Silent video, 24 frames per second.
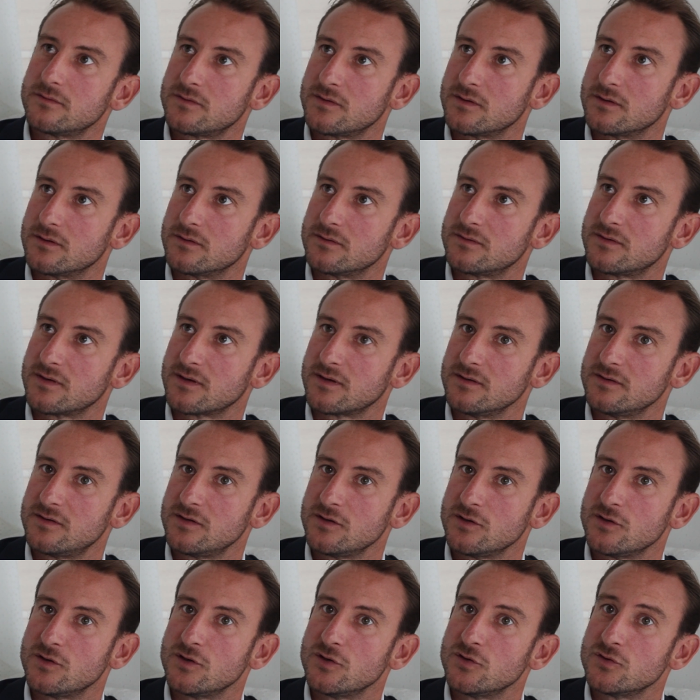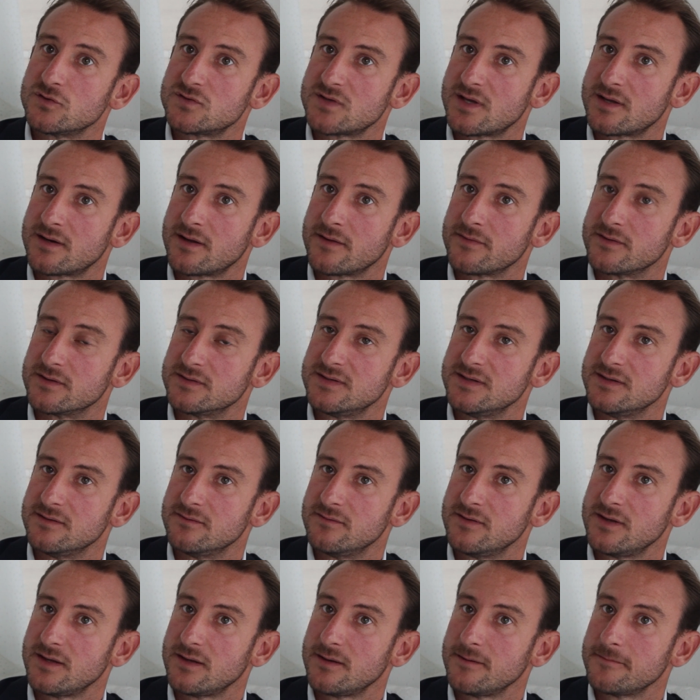to continue to use that on the
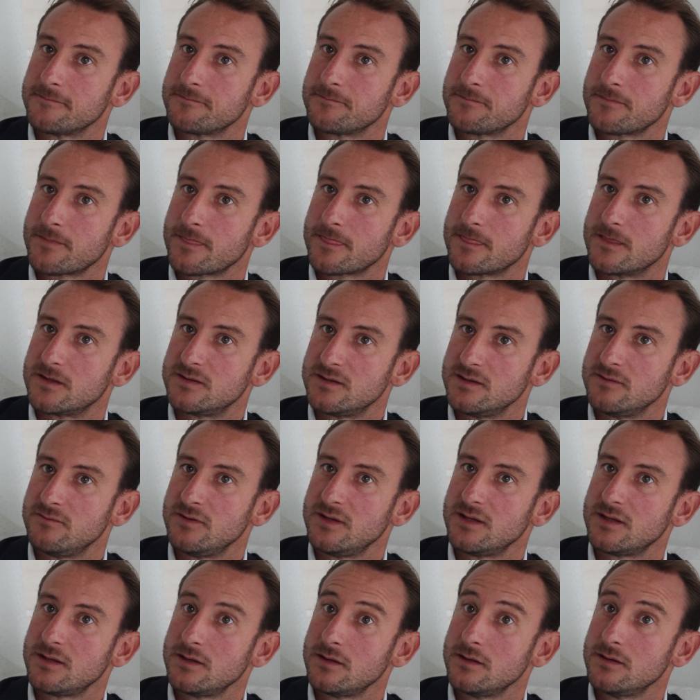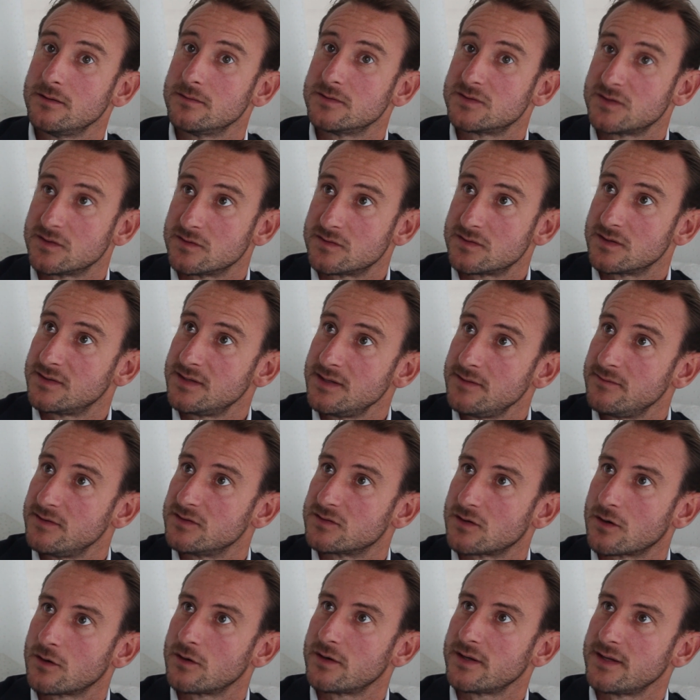TV? The TV, since the TV
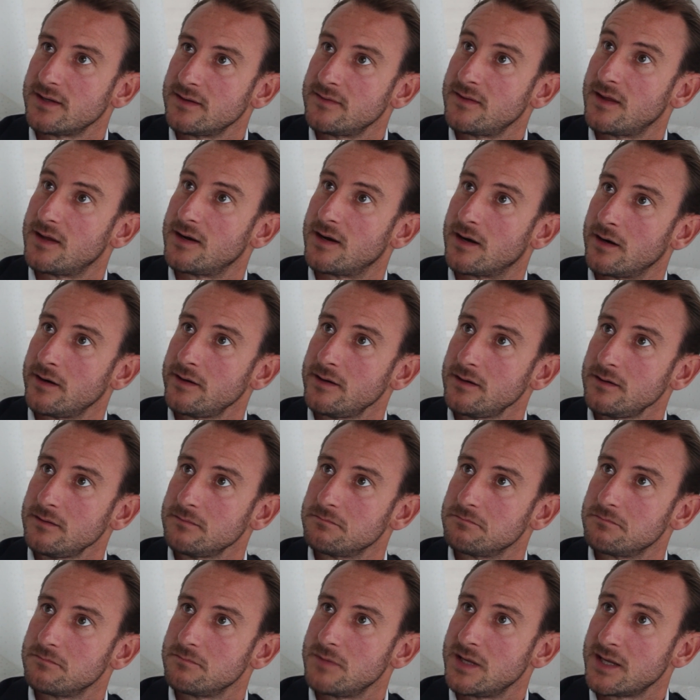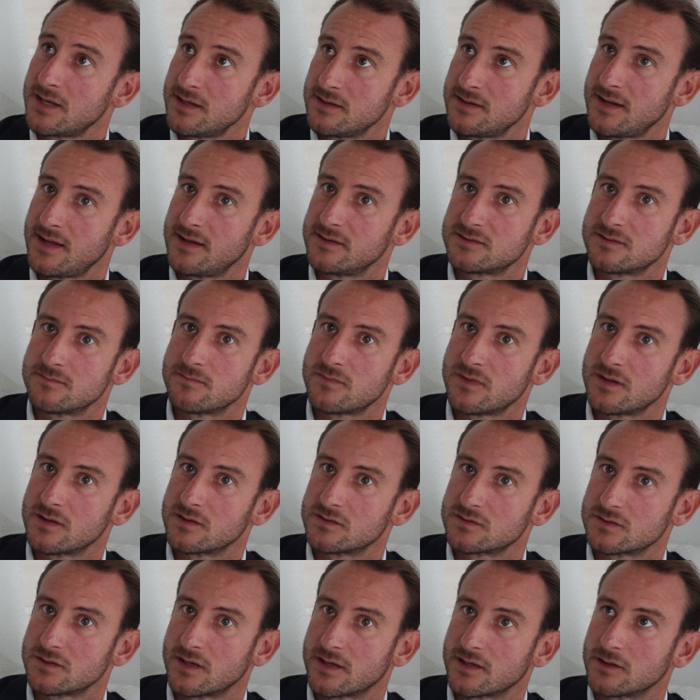is already in that area, it can add some
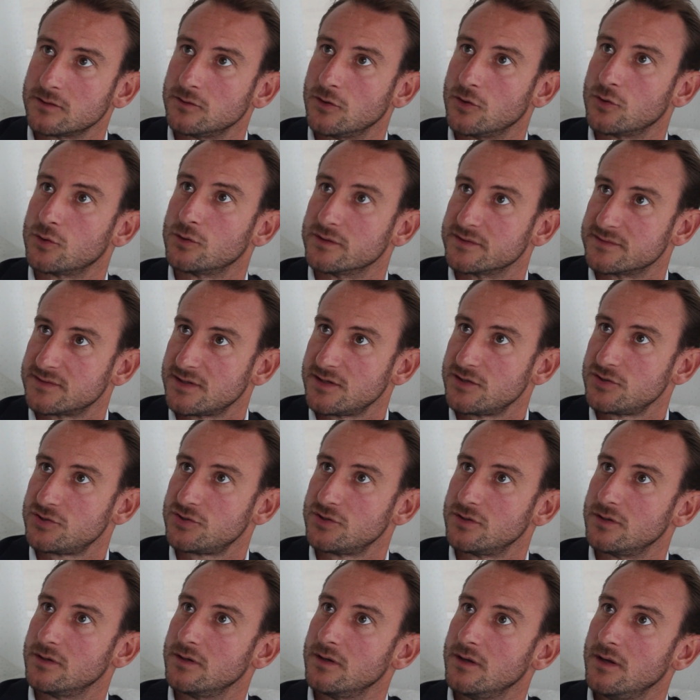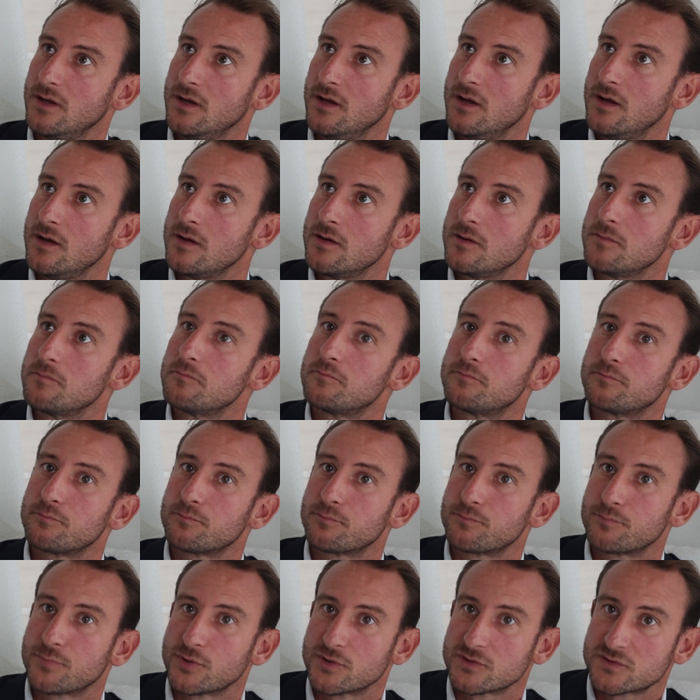things like localization,
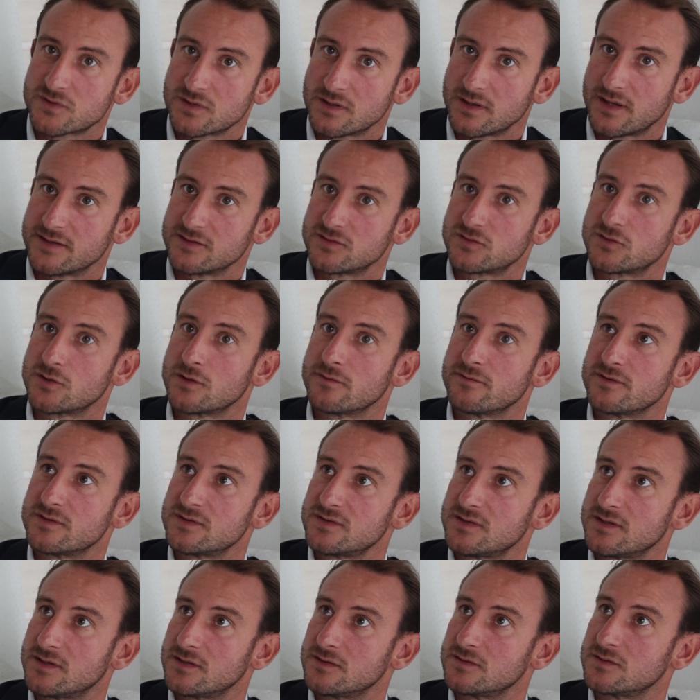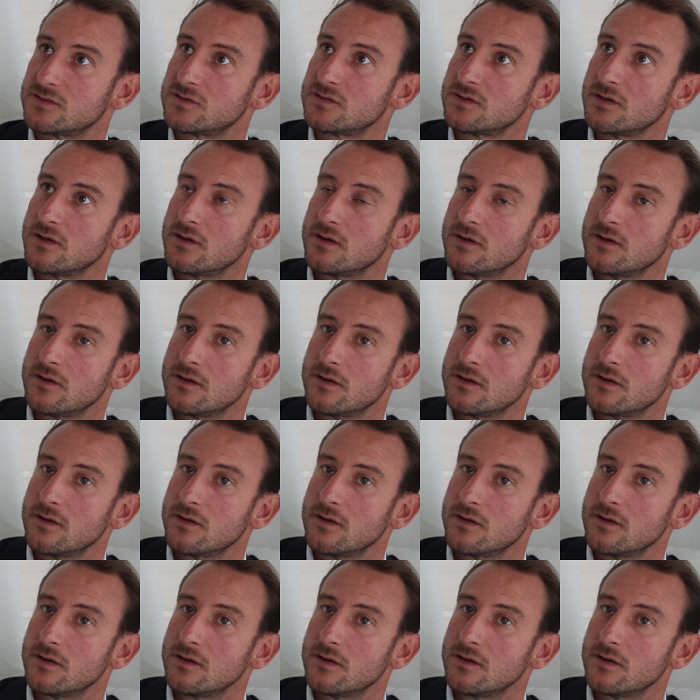personalized services